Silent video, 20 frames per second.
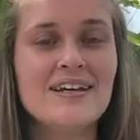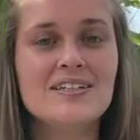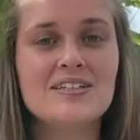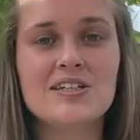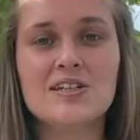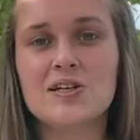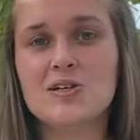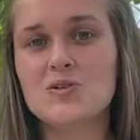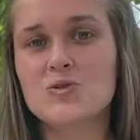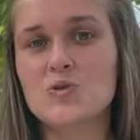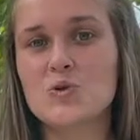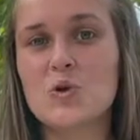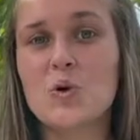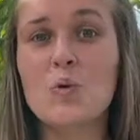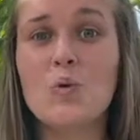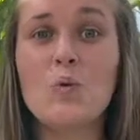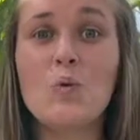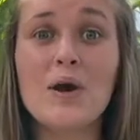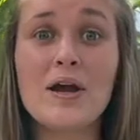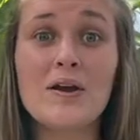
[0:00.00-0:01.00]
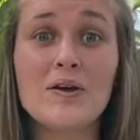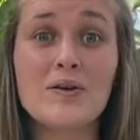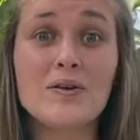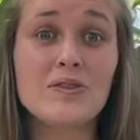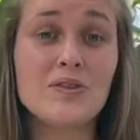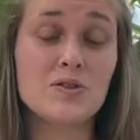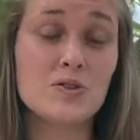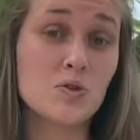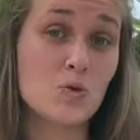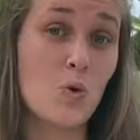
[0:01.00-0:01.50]
to control where
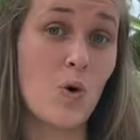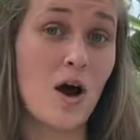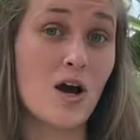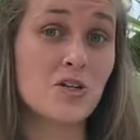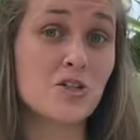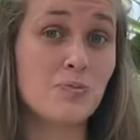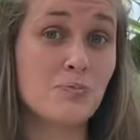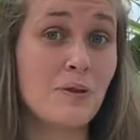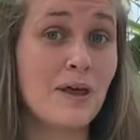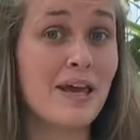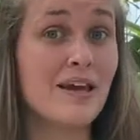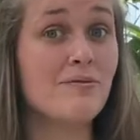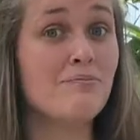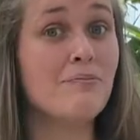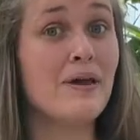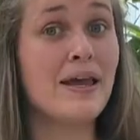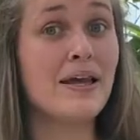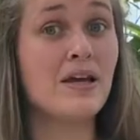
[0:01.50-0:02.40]
the squash plant may